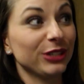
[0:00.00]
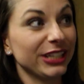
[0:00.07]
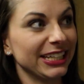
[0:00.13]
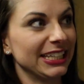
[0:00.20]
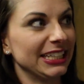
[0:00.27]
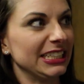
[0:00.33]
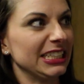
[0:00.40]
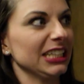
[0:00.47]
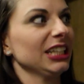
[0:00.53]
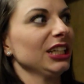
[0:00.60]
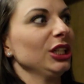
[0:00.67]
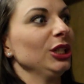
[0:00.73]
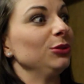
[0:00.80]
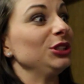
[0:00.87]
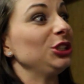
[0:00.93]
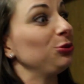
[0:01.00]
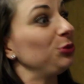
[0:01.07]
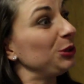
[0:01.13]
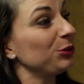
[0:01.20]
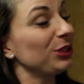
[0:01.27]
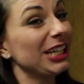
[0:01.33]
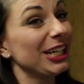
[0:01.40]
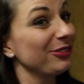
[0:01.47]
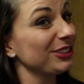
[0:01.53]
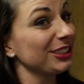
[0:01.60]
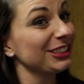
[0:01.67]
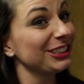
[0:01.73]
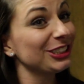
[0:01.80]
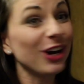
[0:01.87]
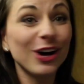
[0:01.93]
read, which we will have to
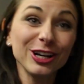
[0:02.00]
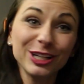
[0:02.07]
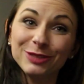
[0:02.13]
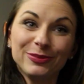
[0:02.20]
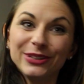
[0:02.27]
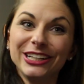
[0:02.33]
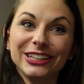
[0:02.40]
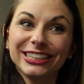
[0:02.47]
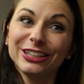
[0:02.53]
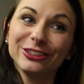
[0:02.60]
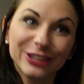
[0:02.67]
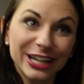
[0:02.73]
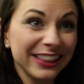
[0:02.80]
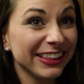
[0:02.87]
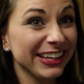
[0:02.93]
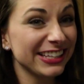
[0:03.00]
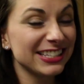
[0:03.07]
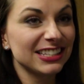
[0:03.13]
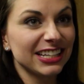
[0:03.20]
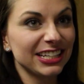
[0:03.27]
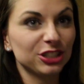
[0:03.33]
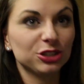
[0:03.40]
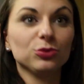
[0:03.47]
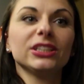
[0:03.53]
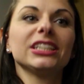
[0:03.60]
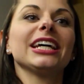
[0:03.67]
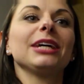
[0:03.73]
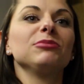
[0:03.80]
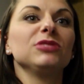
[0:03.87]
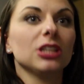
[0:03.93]
talk about at great lengths later when
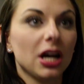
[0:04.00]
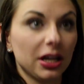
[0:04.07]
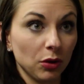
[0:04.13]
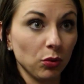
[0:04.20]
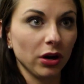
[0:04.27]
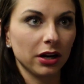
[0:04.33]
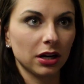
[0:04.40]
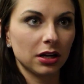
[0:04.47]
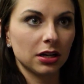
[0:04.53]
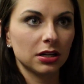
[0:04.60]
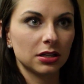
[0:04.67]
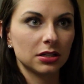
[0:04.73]
I'm not at work.